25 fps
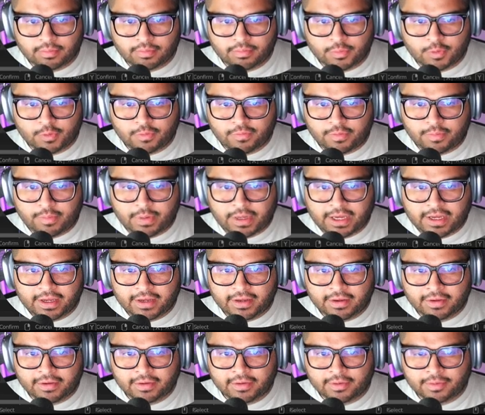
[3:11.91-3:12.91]
Move it
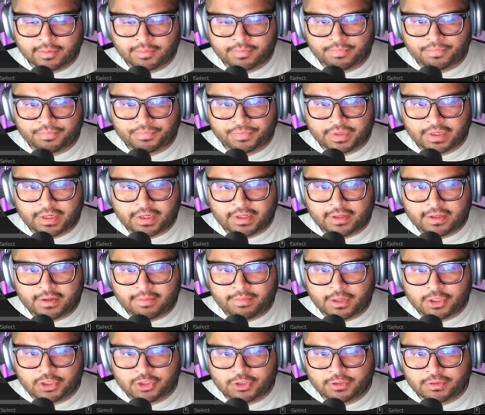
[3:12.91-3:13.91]
back. And then
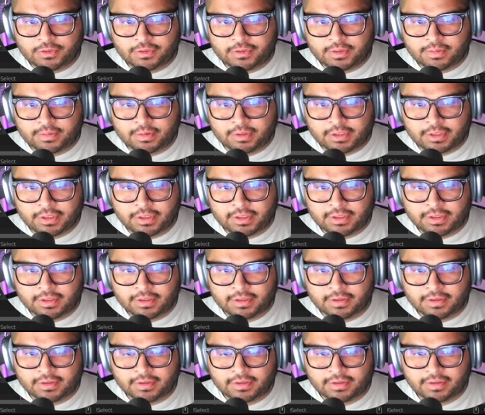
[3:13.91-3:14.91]
make sure to double click.
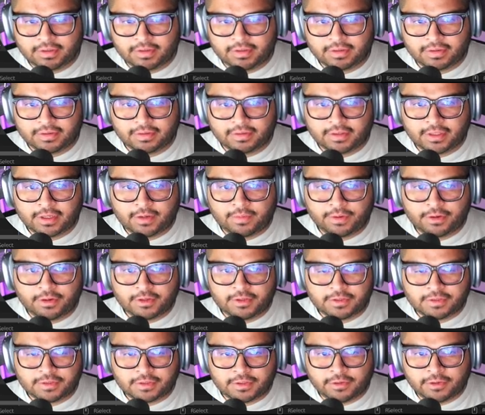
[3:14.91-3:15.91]
That way
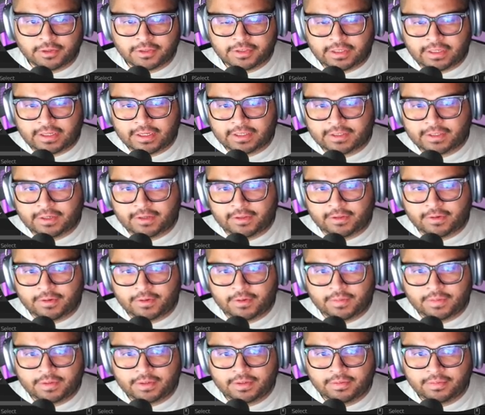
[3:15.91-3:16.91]
you're selected on the
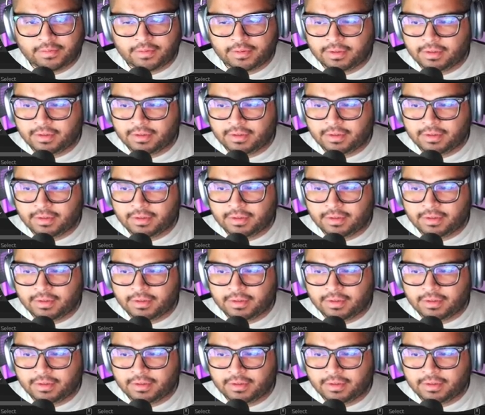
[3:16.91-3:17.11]
new one.